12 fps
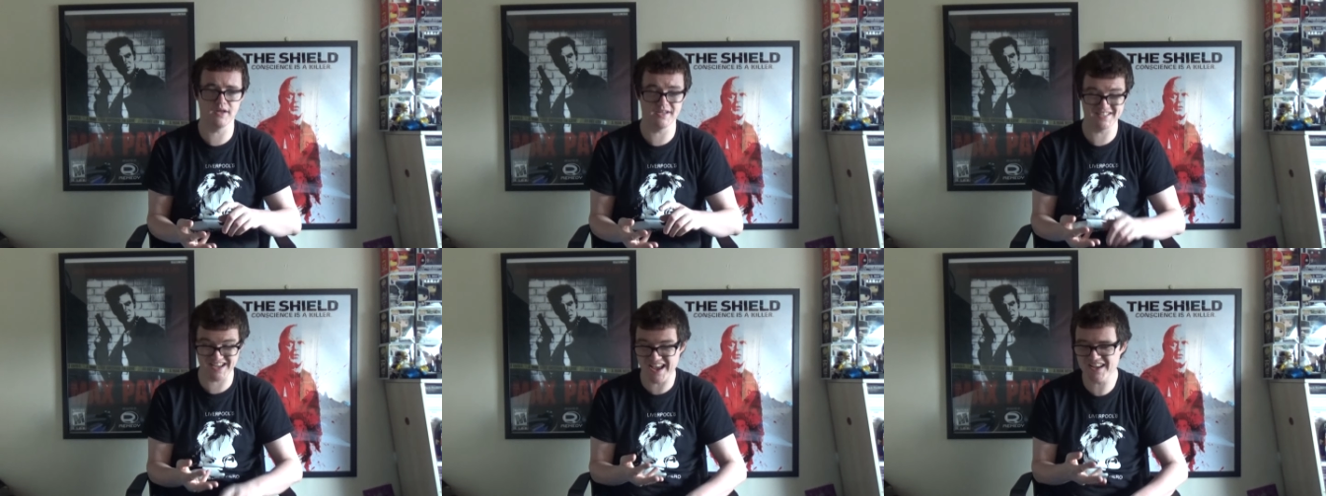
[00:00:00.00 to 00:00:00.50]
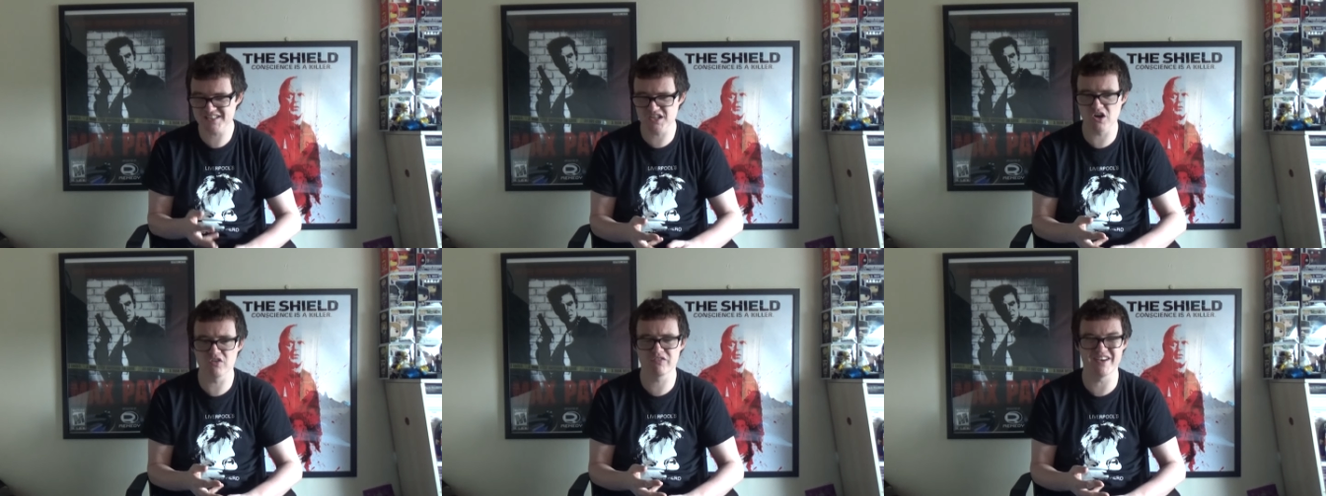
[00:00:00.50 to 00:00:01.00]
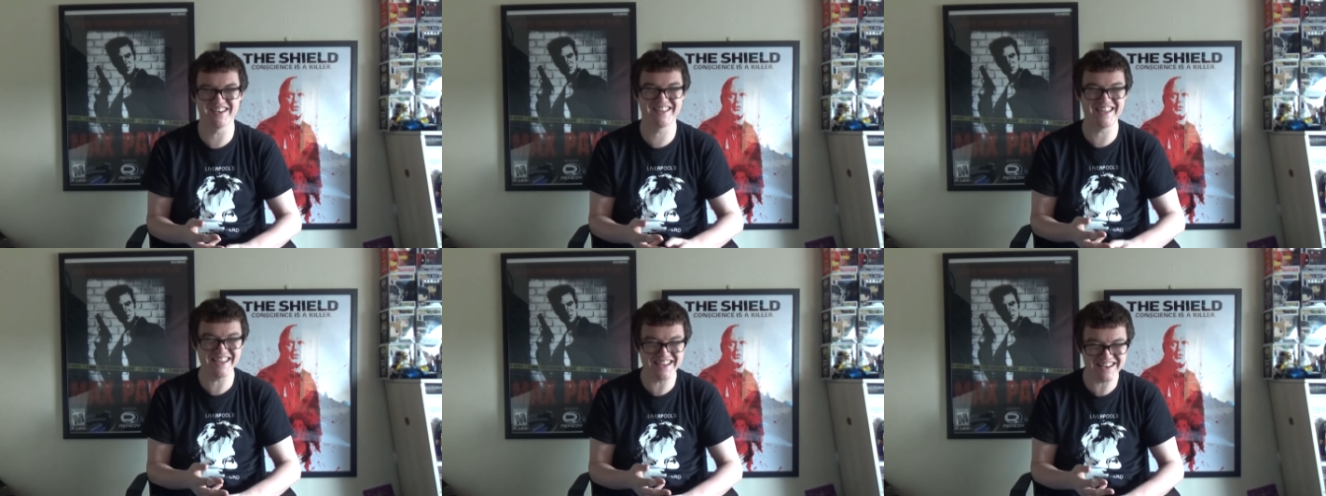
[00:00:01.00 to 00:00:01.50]
his ex-girlfriend
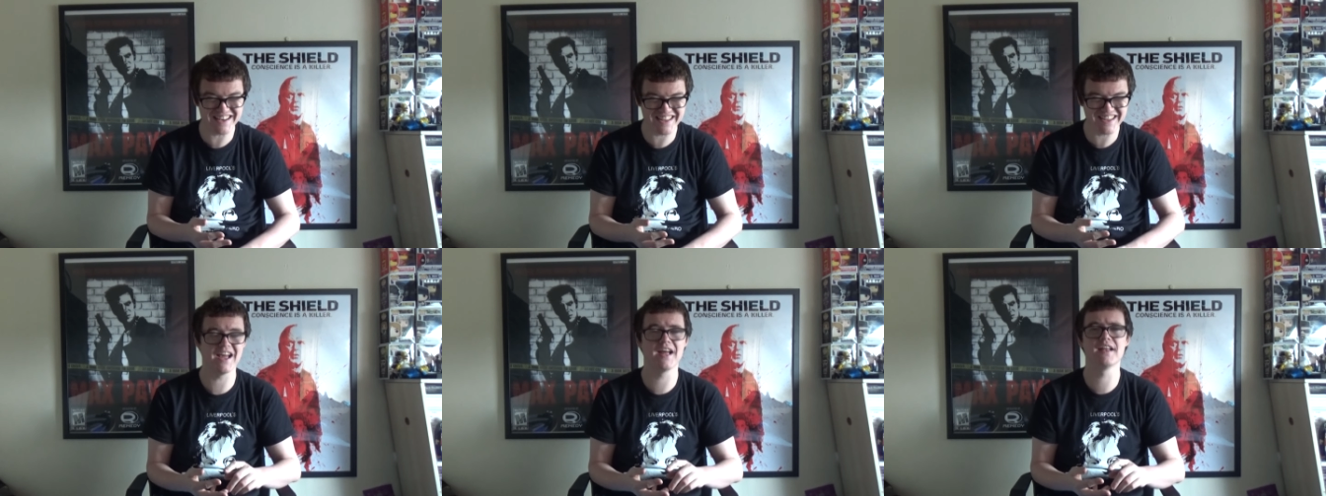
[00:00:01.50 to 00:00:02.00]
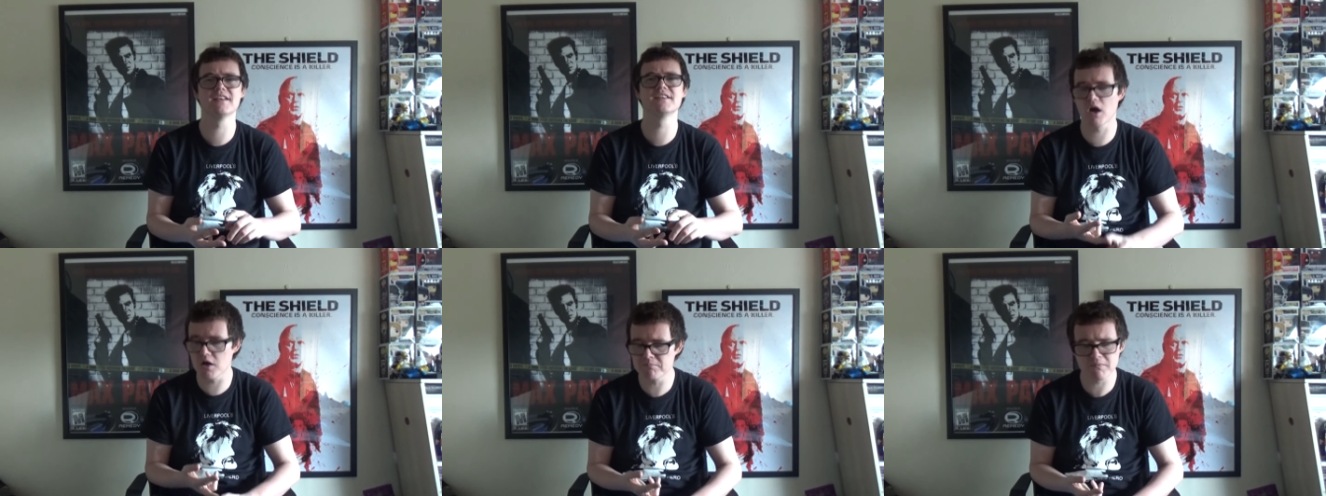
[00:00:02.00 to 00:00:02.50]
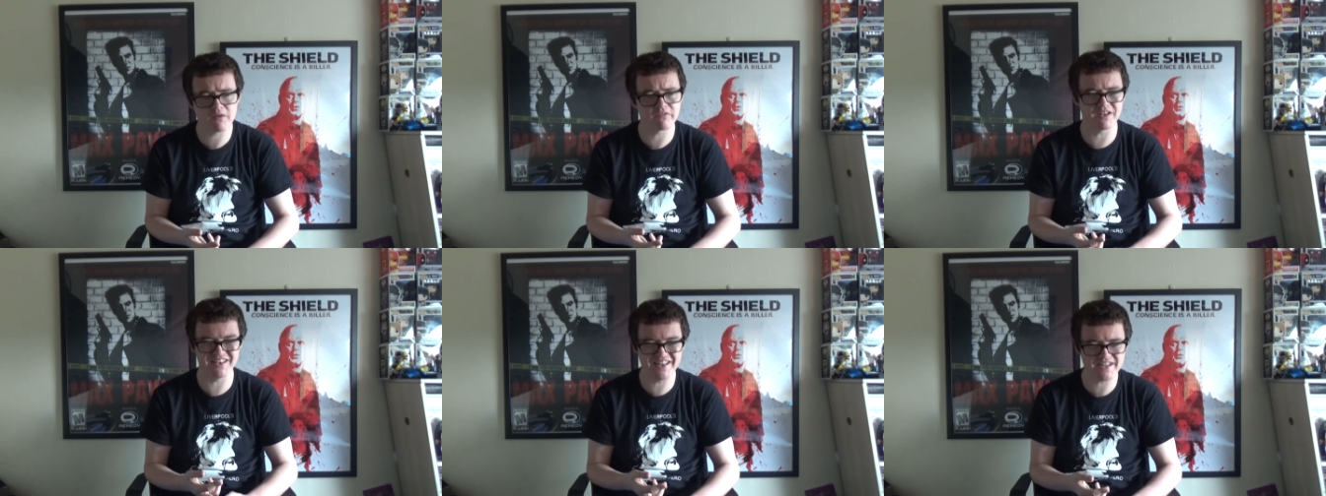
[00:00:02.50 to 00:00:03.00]
Keely, and her
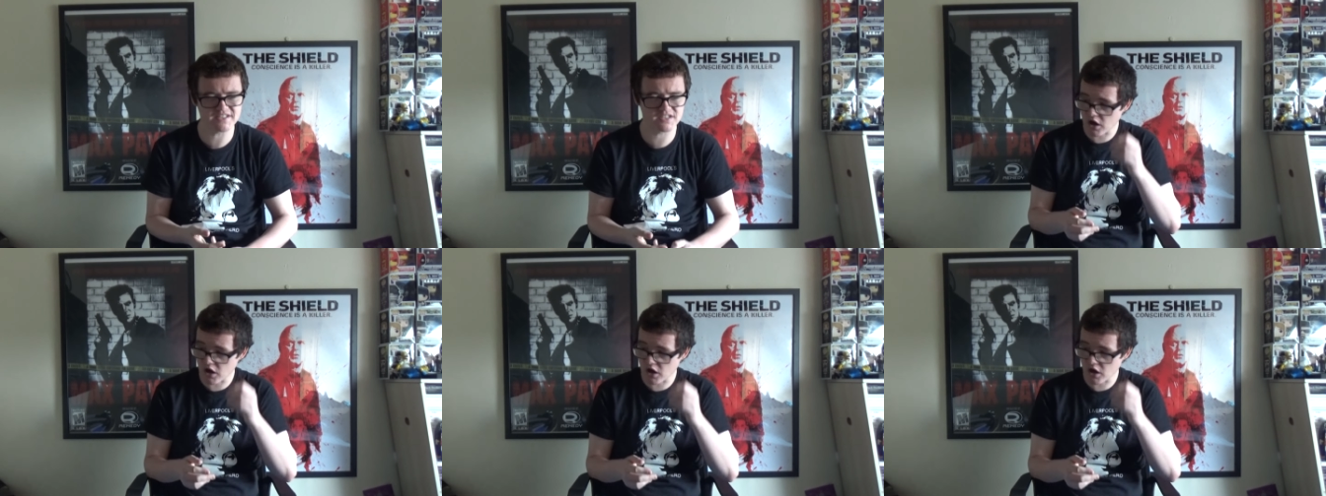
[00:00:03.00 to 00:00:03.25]
mother Liz.